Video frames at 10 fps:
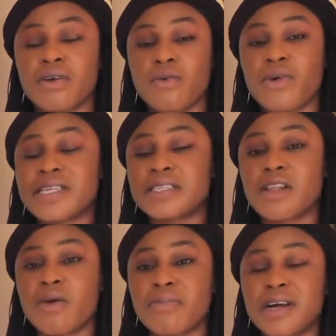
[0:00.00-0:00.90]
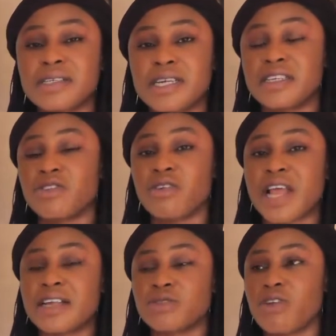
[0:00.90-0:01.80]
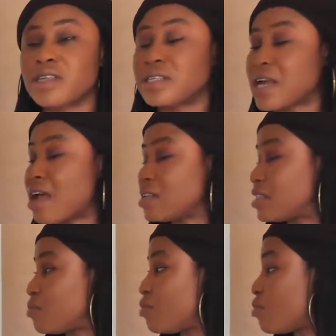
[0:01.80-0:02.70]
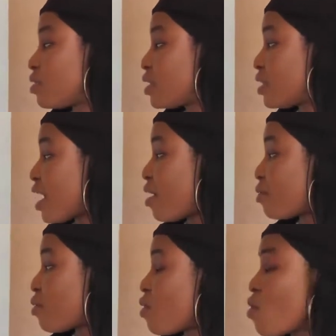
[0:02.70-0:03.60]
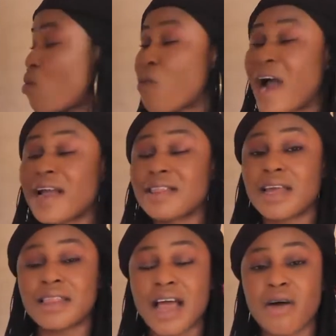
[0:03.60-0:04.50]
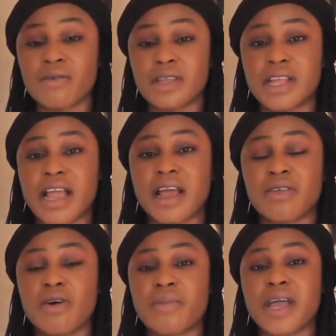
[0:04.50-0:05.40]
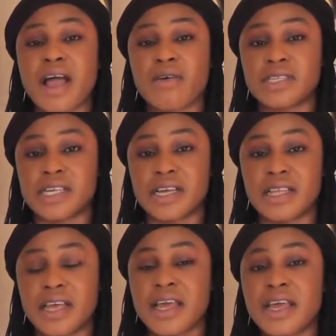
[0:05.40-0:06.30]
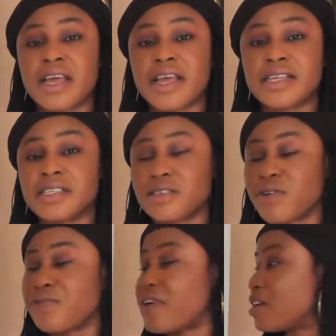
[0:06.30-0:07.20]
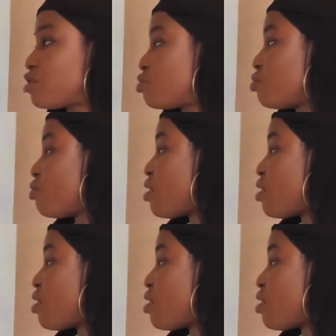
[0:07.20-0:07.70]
with numbers is known as what? Countable noun. While the noun that cannot be counted is referred to